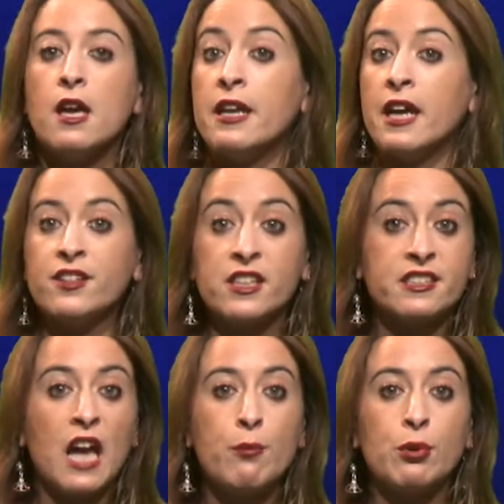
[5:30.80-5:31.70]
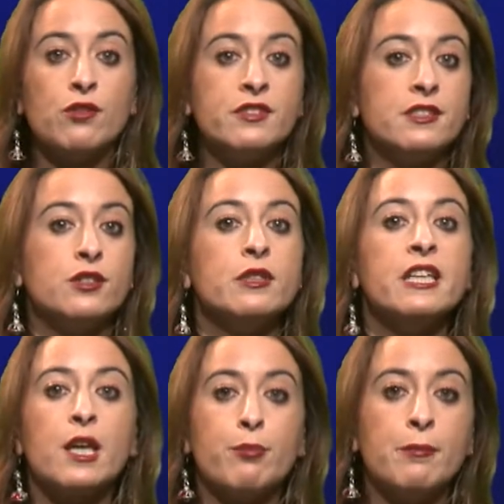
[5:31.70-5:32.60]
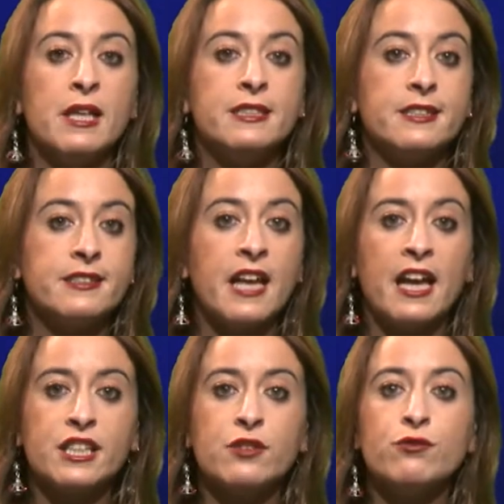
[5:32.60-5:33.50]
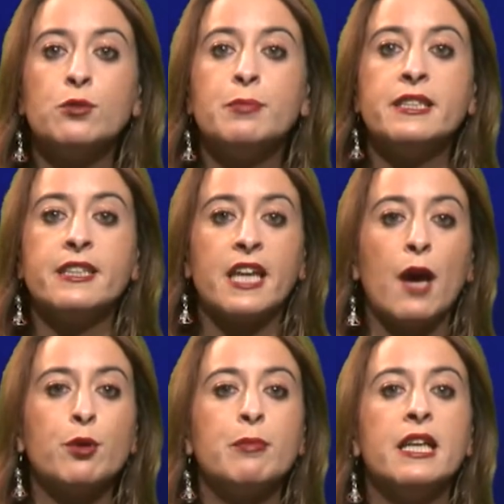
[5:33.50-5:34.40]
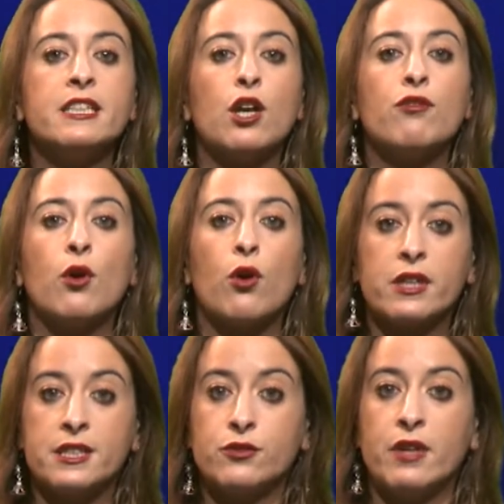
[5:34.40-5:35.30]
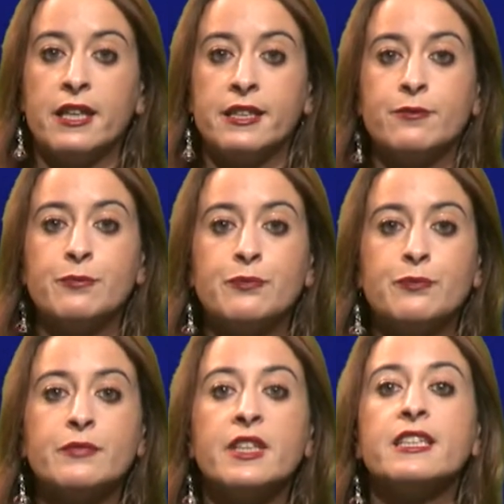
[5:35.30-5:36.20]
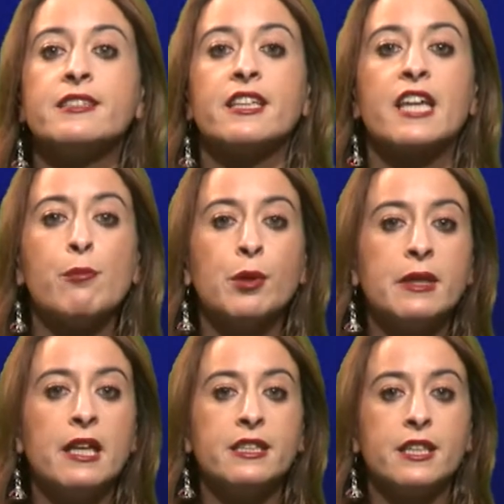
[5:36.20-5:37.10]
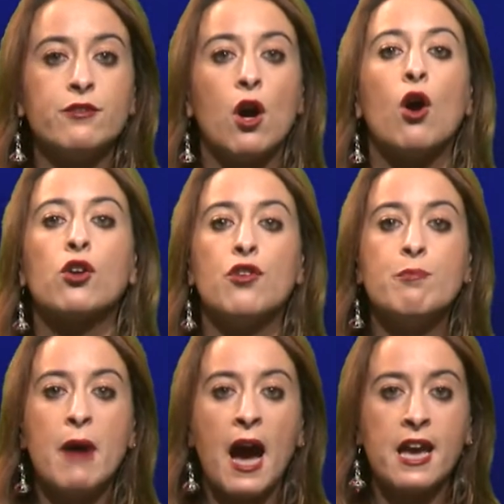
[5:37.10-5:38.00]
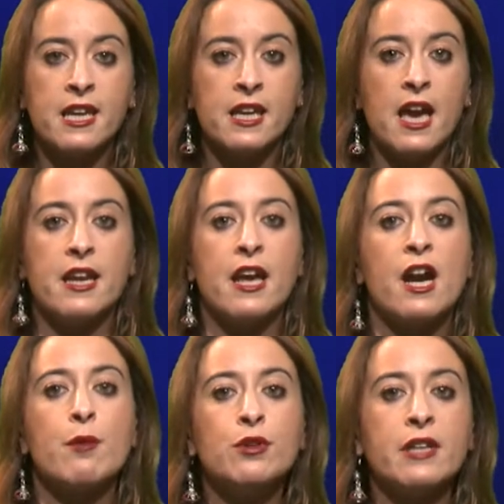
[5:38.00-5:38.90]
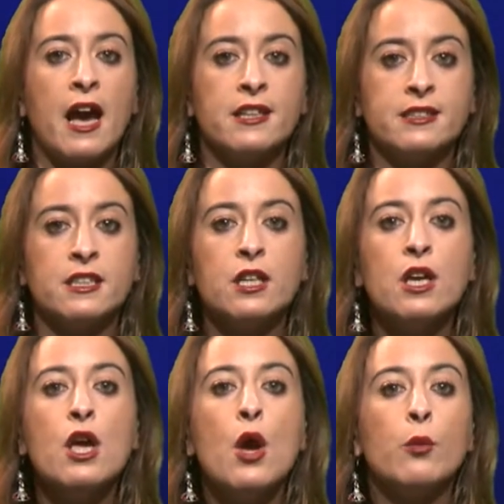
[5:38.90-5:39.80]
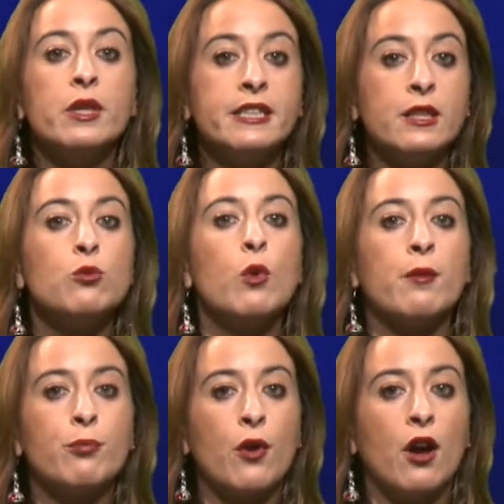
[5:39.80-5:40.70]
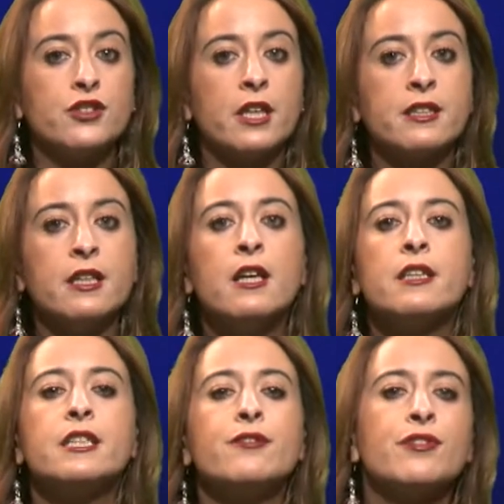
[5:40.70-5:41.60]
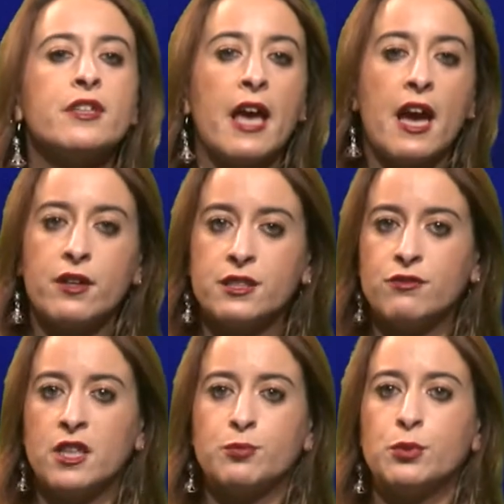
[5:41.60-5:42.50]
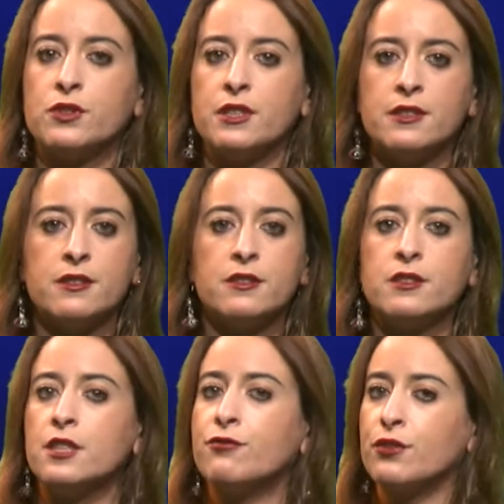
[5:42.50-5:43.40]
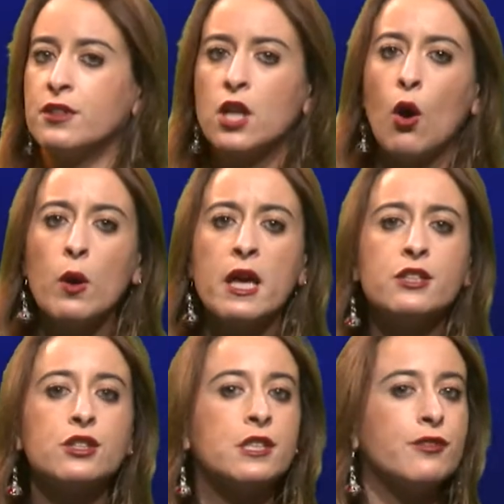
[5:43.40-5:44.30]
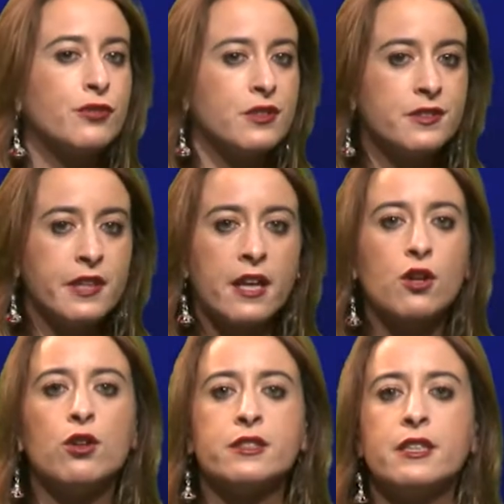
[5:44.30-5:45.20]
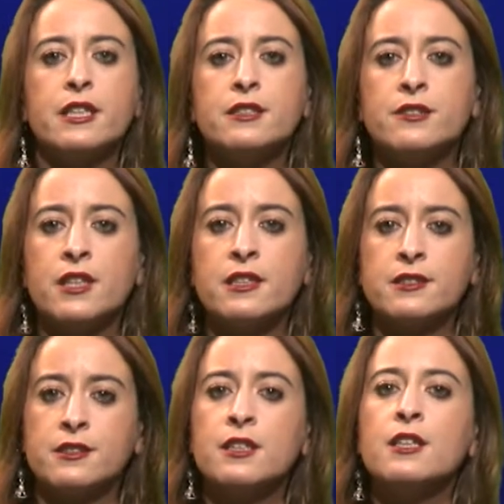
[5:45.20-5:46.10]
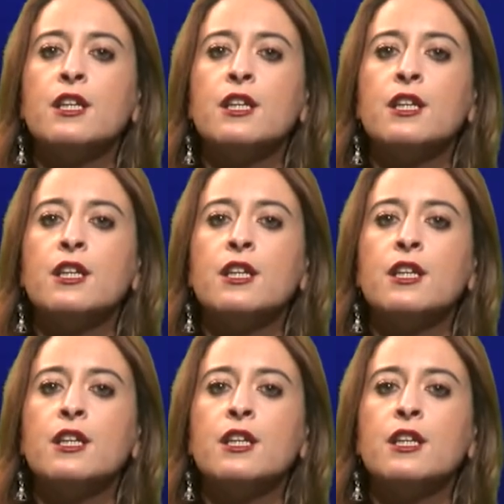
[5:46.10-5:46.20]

Another example of this unique capability set would be the capability of orchestrating. That is the capability of combining and harmonizing within one project different areas of expertise, different knowledge, different stakeholder interests,